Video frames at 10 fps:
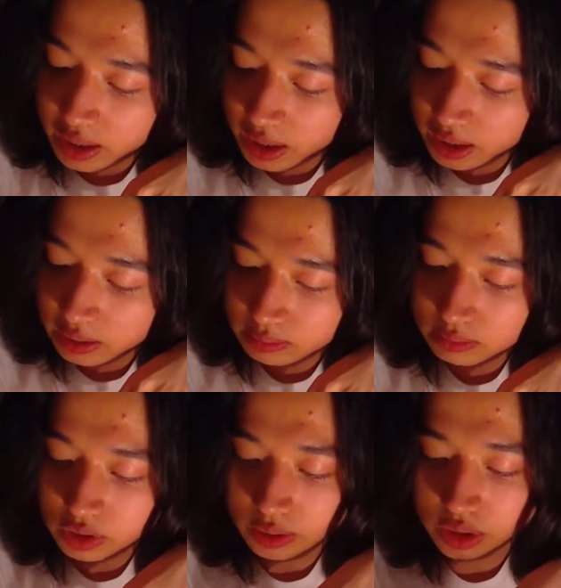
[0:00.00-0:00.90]

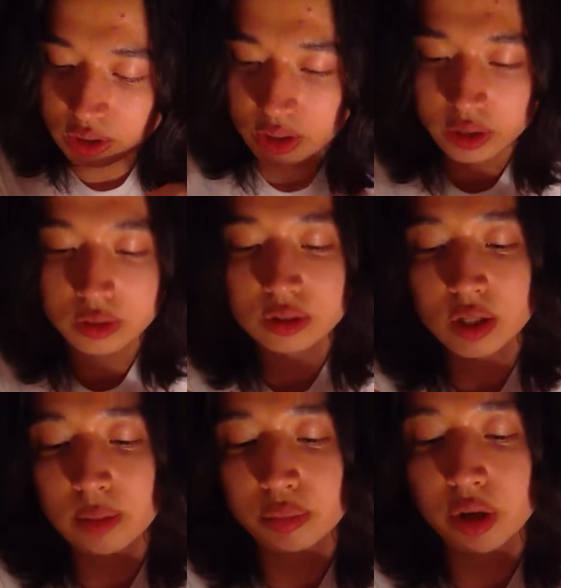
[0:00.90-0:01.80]
So just going to go through the
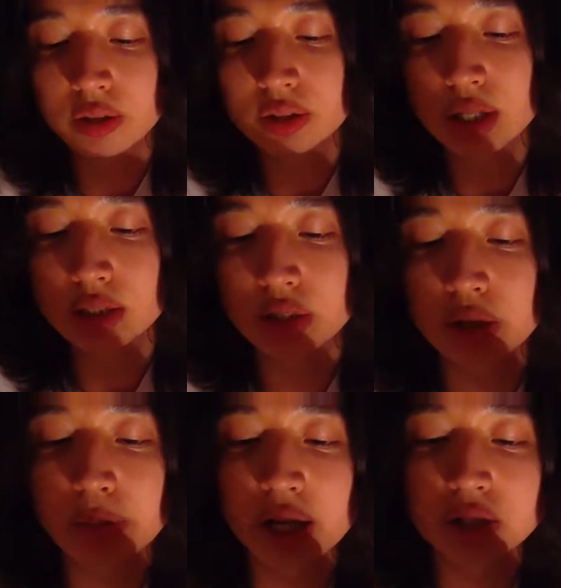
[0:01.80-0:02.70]
same process,
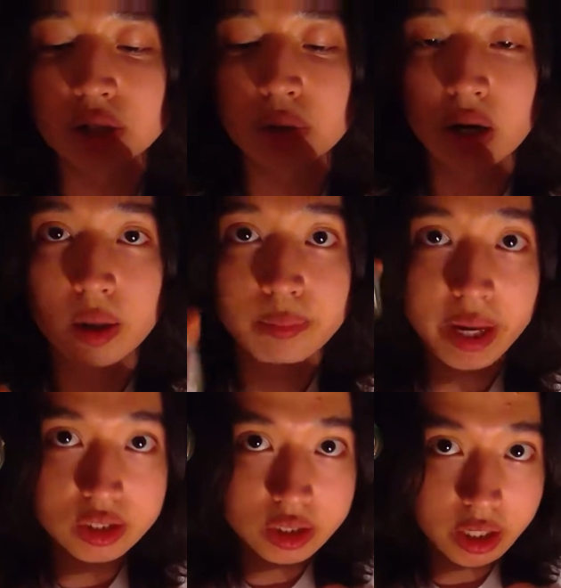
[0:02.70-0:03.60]
going back to our
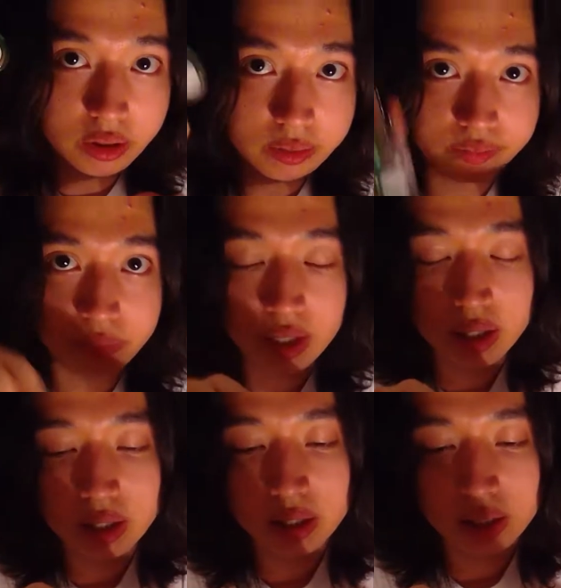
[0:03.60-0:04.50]
base coat.
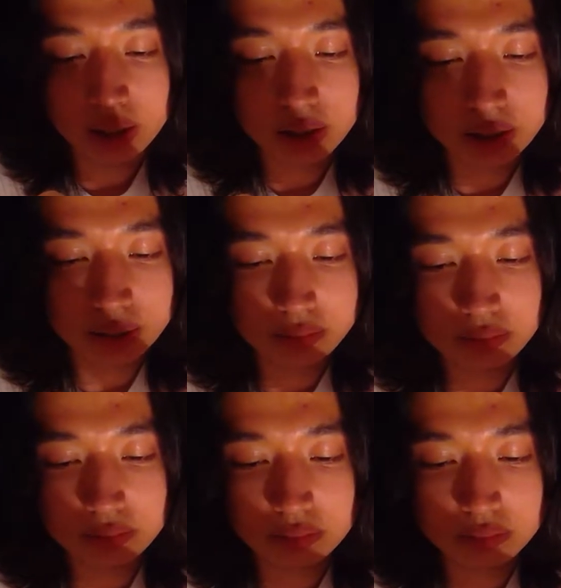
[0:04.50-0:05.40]

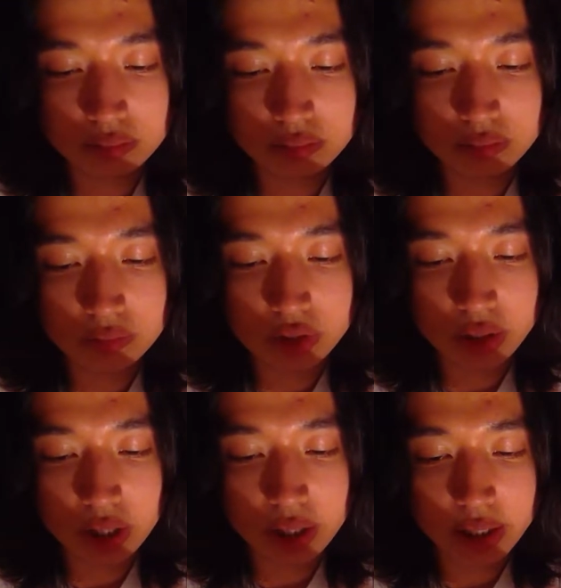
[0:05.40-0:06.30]

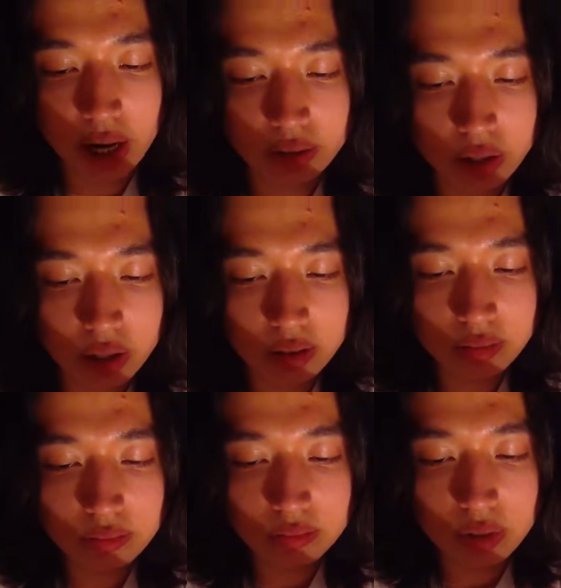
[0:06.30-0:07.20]
So, like,
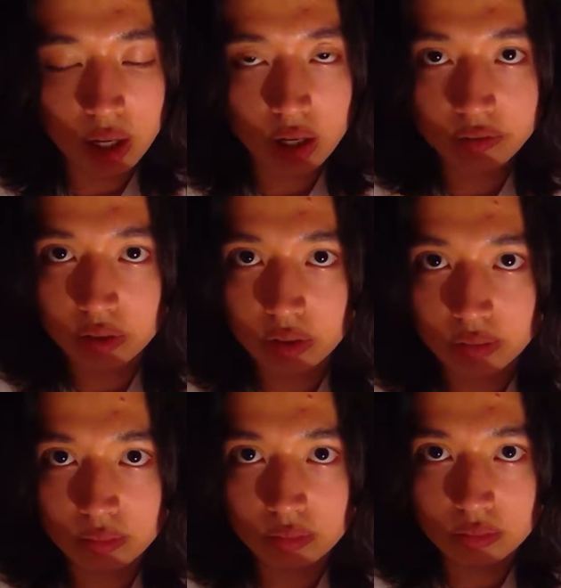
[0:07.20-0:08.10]
Caroline, I love
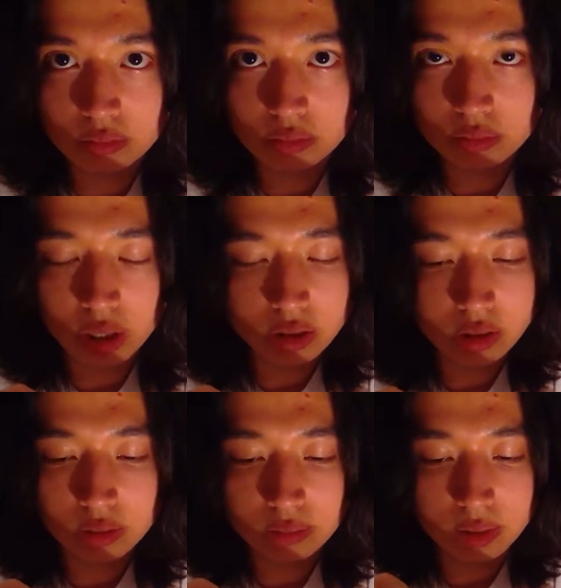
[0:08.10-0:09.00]
you. I
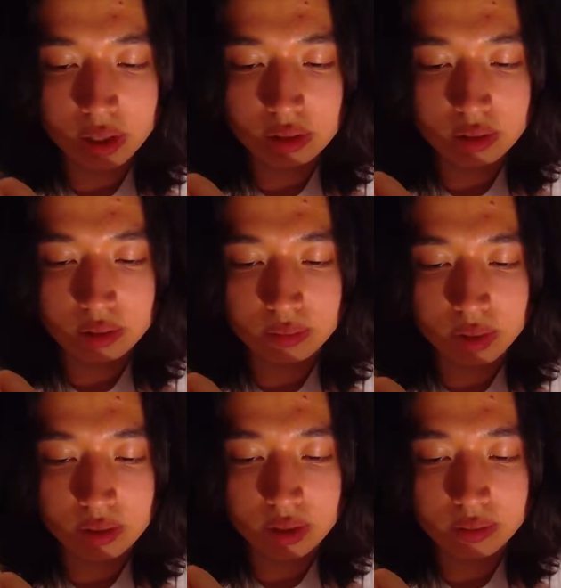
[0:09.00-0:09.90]
do. I
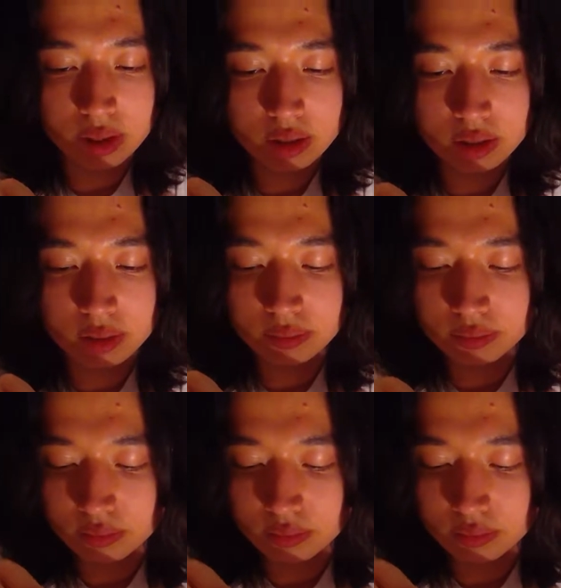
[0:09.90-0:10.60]
really, really do.